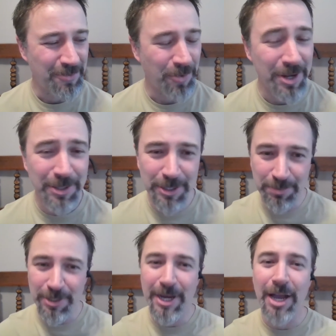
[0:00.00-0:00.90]
One little
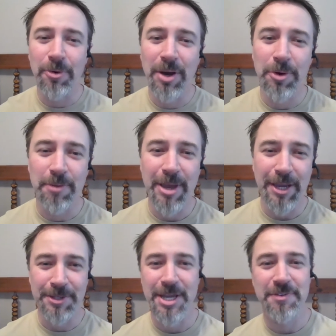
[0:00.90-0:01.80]
plug I want to
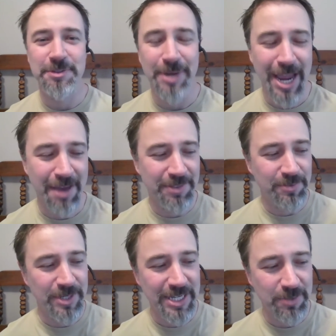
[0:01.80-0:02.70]
make on David's behalf
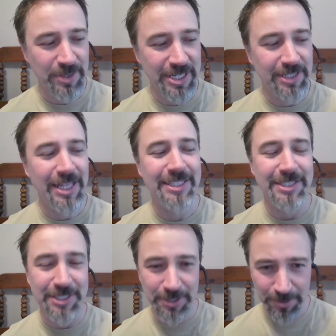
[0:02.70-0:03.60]
that we
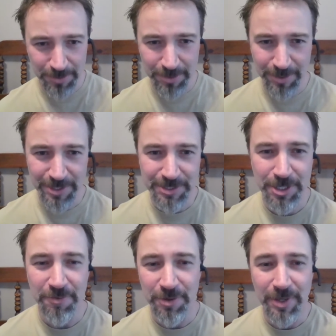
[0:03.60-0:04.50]
neglected to do during this
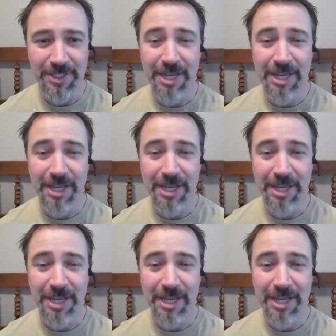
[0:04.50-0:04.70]
interview.